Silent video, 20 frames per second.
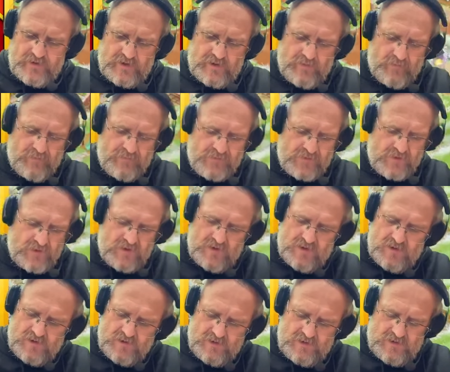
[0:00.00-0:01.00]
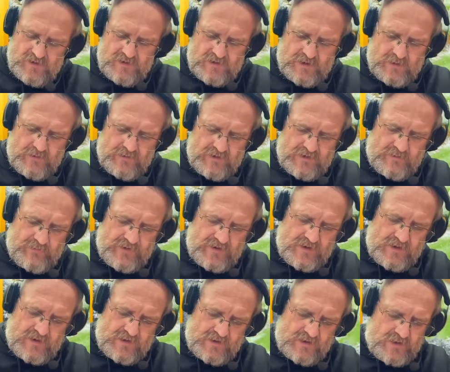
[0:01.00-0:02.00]
me. That will let me
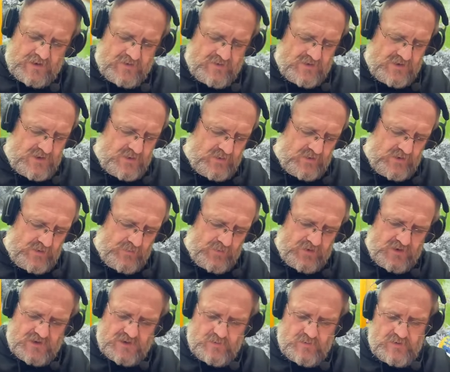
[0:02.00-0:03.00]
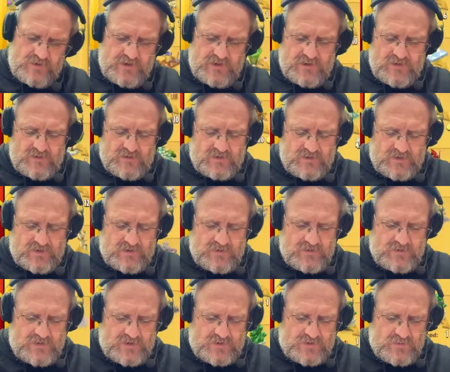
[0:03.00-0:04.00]
get the 120 points we need on
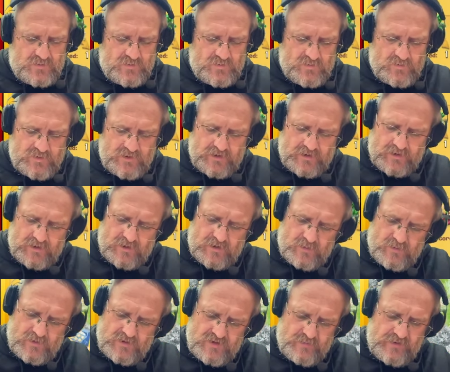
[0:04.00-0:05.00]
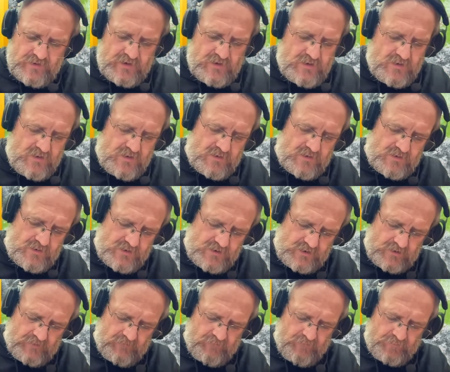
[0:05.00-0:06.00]
those as well, which will be
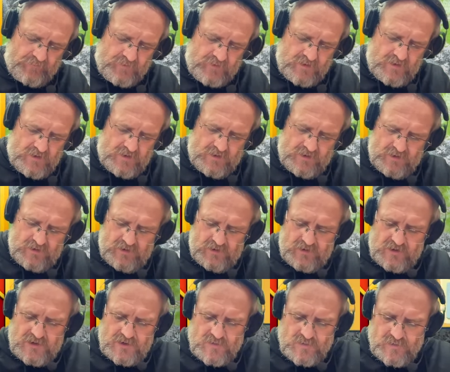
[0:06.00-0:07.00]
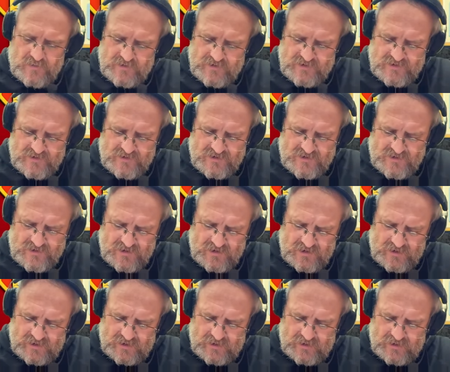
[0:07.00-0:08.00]
good. This one
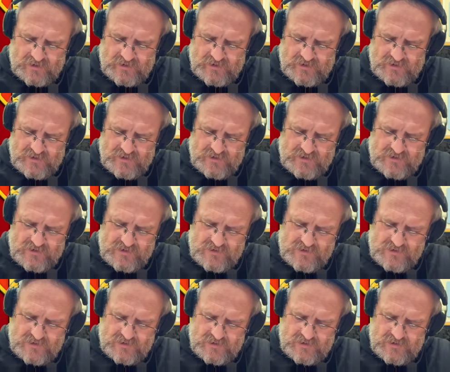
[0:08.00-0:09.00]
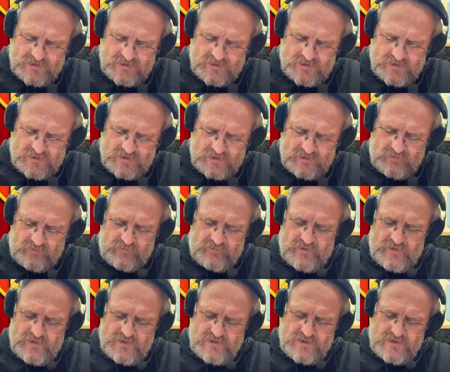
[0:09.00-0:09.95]
says, 3